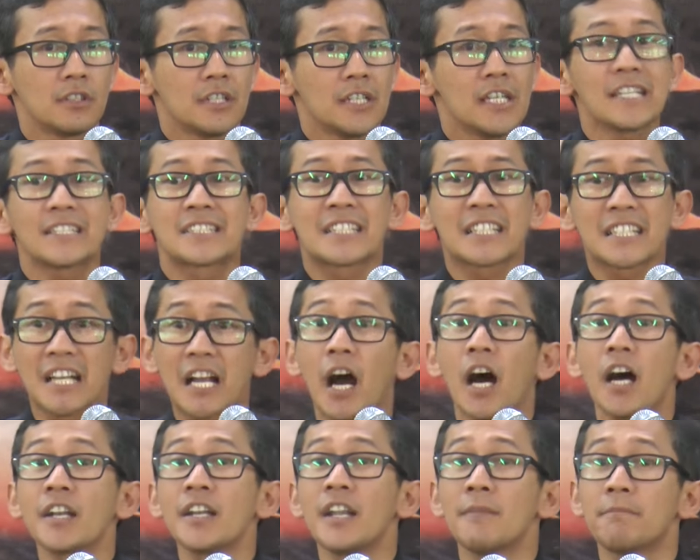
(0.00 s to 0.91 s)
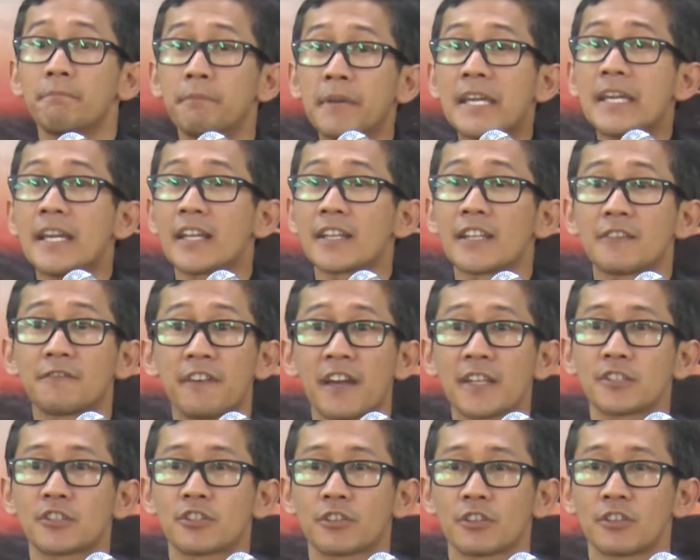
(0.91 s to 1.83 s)
It's gonna be an
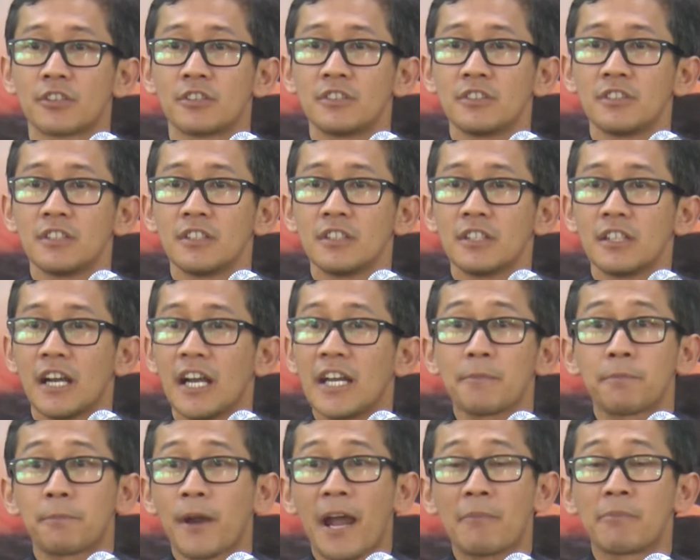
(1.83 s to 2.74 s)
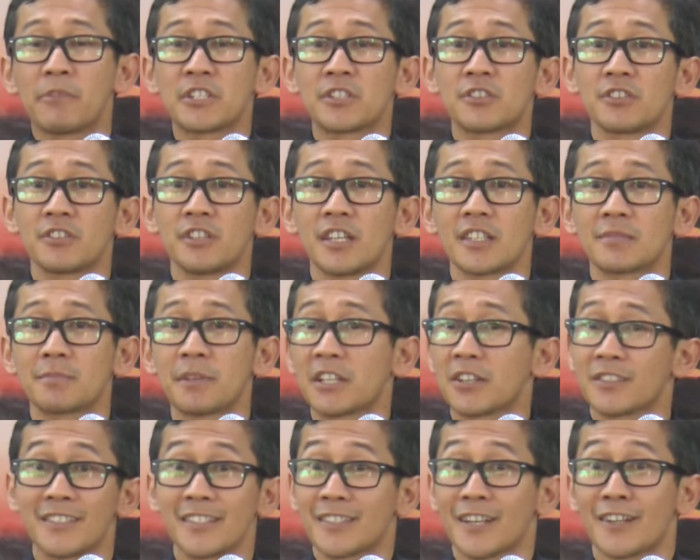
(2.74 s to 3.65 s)
adventure. I promise you this
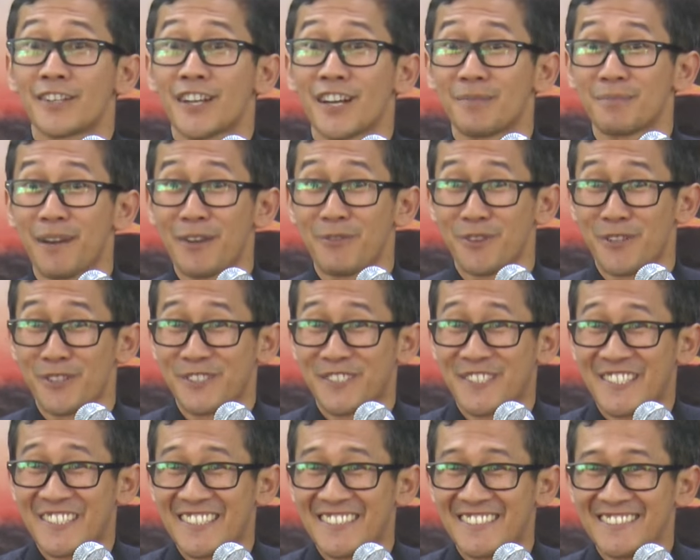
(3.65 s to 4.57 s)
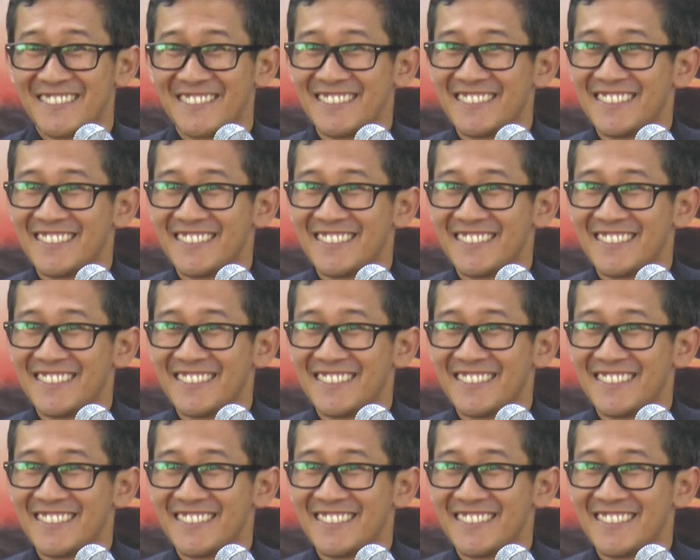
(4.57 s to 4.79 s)
because these are not my words.